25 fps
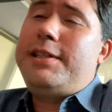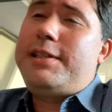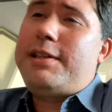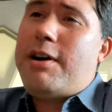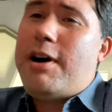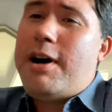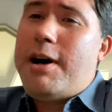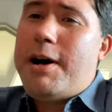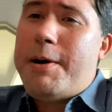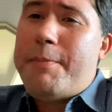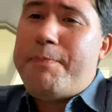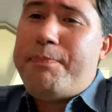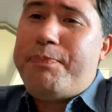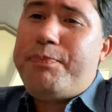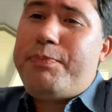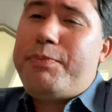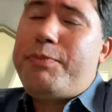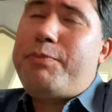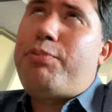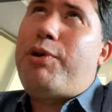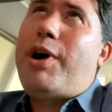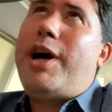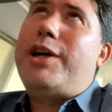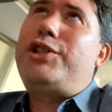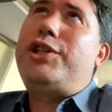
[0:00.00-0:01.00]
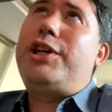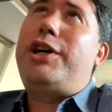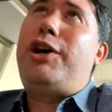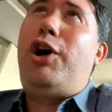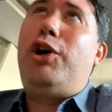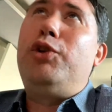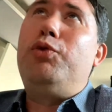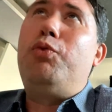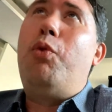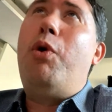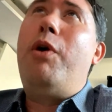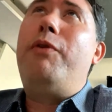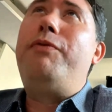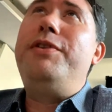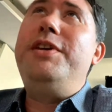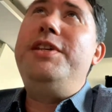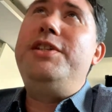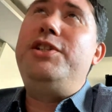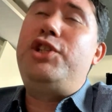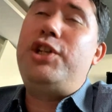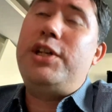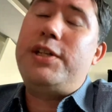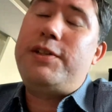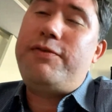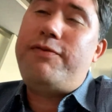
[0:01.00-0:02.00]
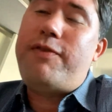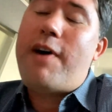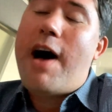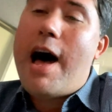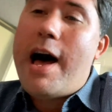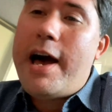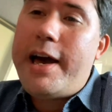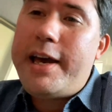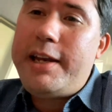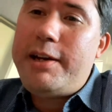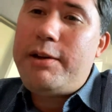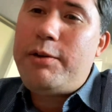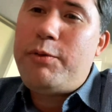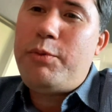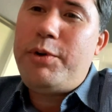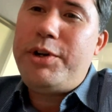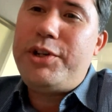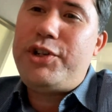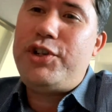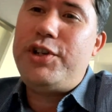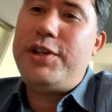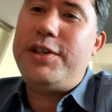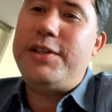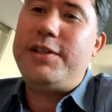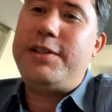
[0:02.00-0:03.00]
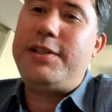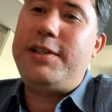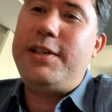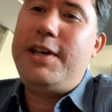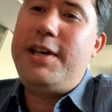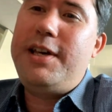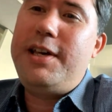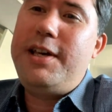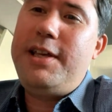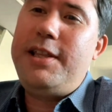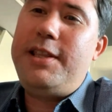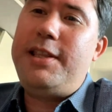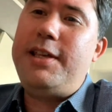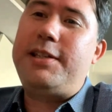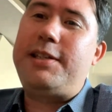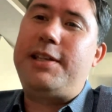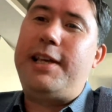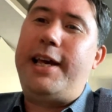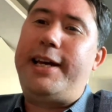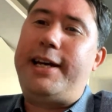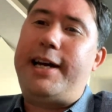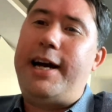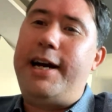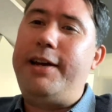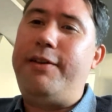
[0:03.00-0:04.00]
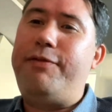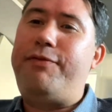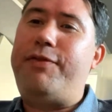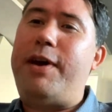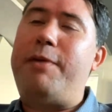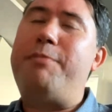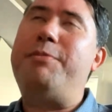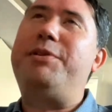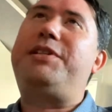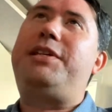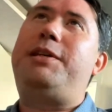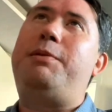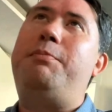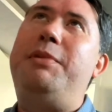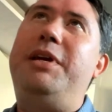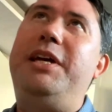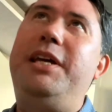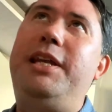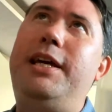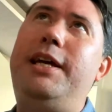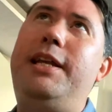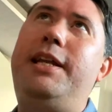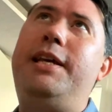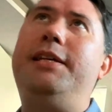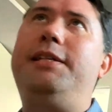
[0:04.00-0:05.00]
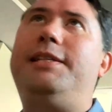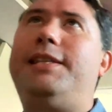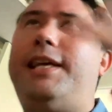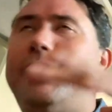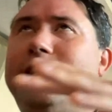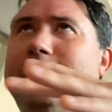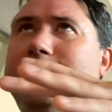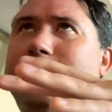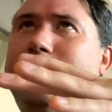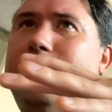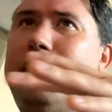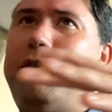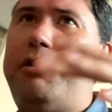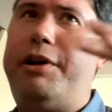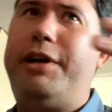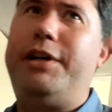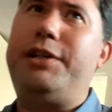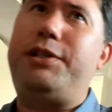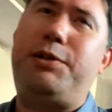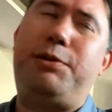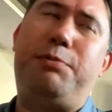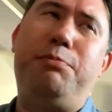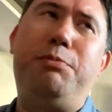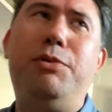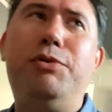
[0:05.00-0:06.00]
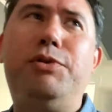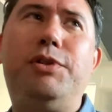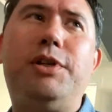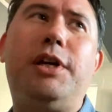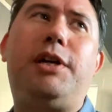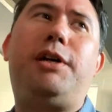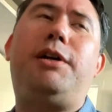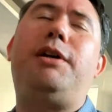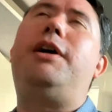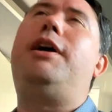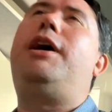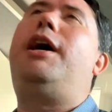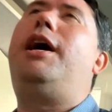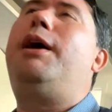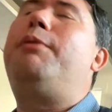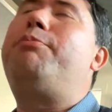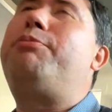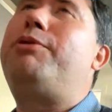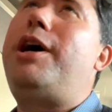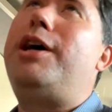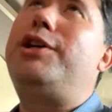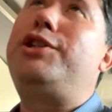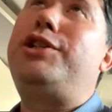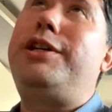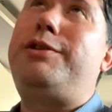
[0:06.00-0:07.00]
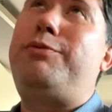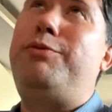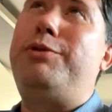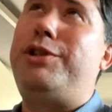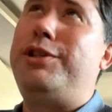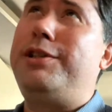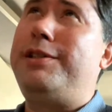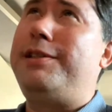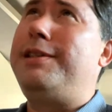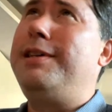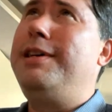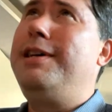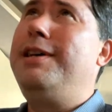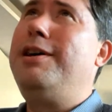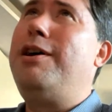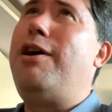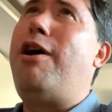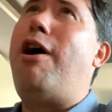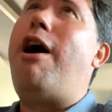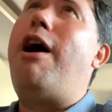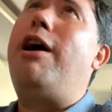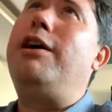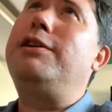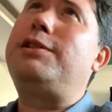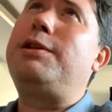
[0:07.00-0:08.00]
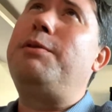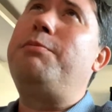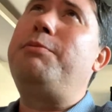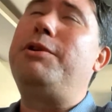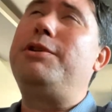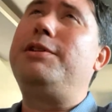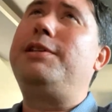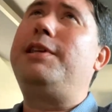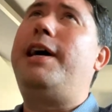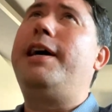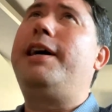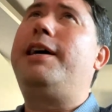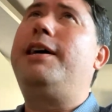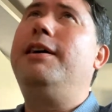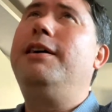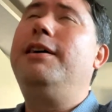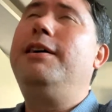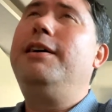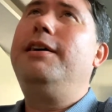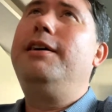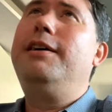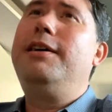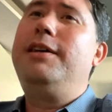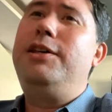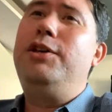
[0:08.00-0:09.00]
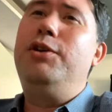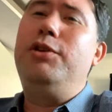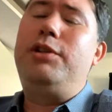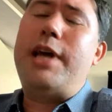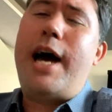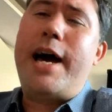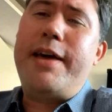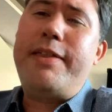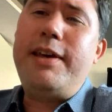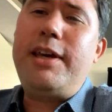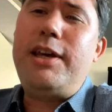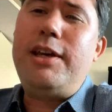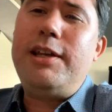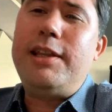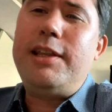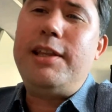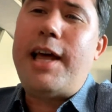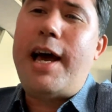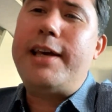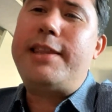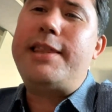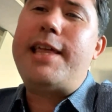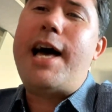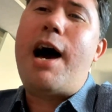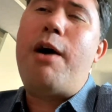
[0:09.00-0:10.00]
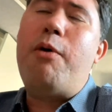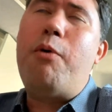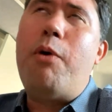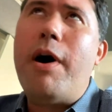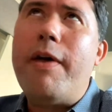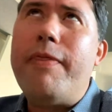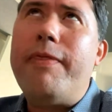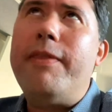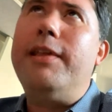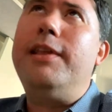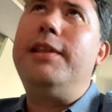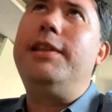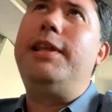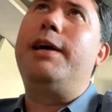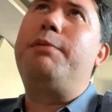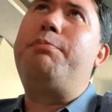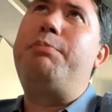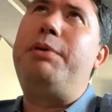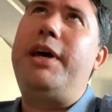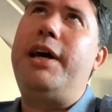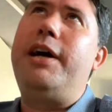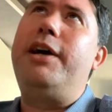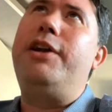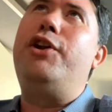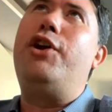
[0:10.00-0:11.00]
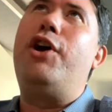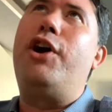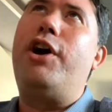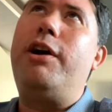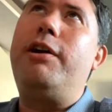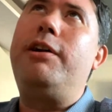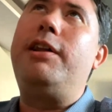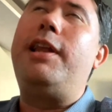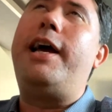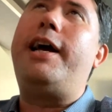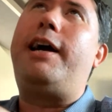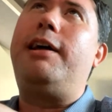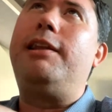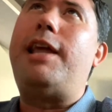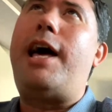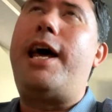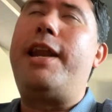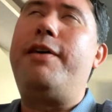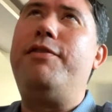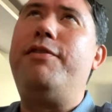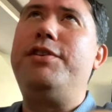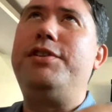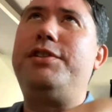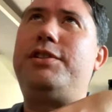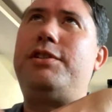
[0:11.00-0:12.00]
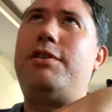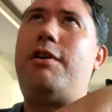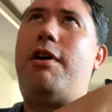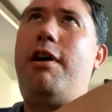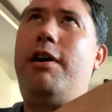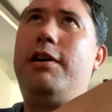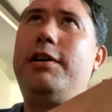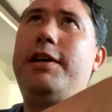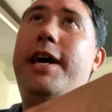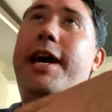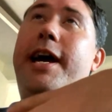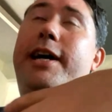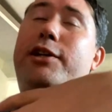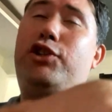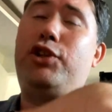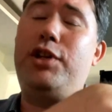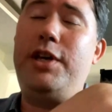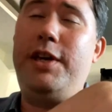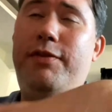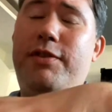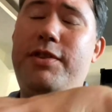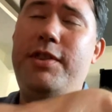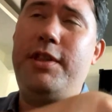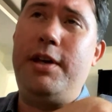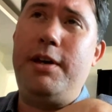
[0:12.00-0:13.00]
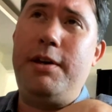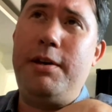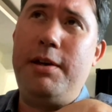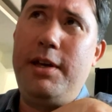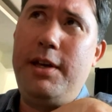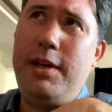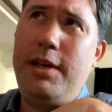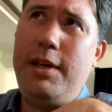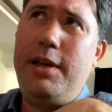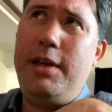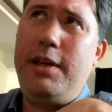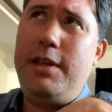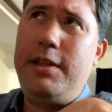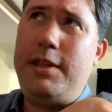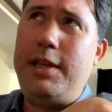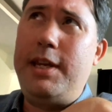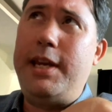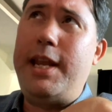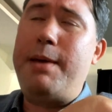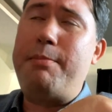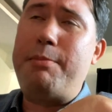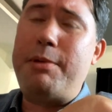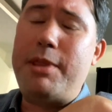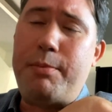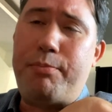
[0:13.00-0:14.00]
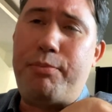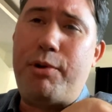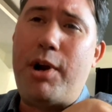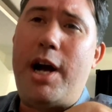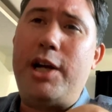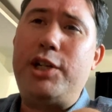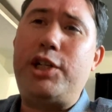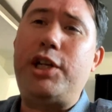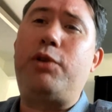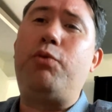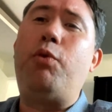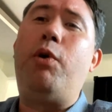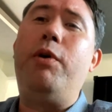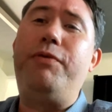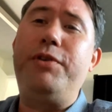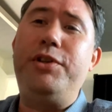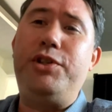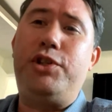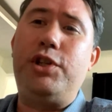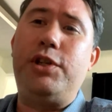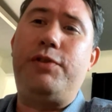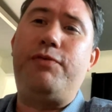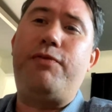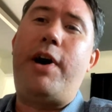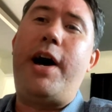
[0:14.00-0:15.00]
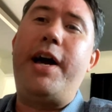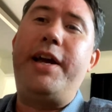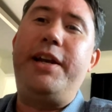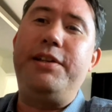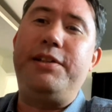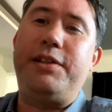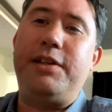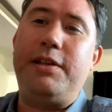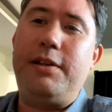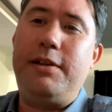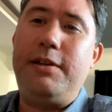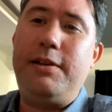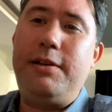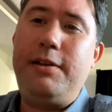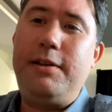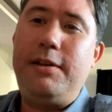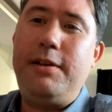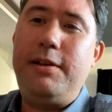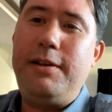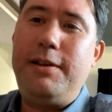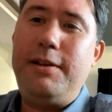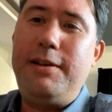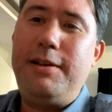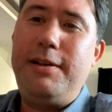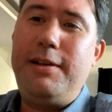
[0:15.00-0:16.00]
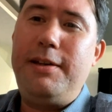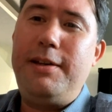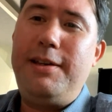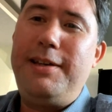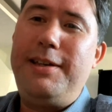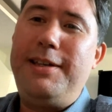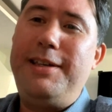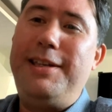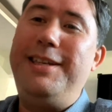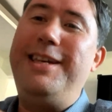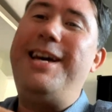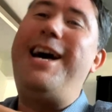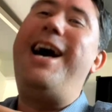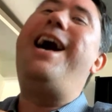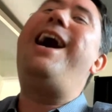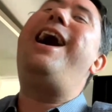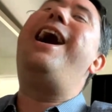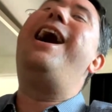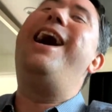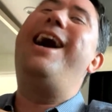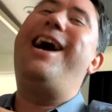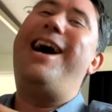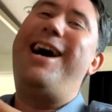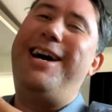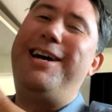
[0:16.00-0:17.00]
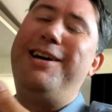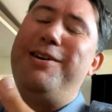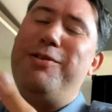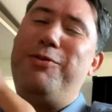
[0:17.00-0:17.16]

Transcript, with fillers: this um, project called Wolfie's Just Fine, which is this like kind of famous comedian, his like serious music uh, project, which is awesome. There's like, You, I think you like that one, like being a nerd. Like a lot of his songs, actually, even the the name of the project, Wolfie's Just Fine. Is no, I'm just kidding. Yeah,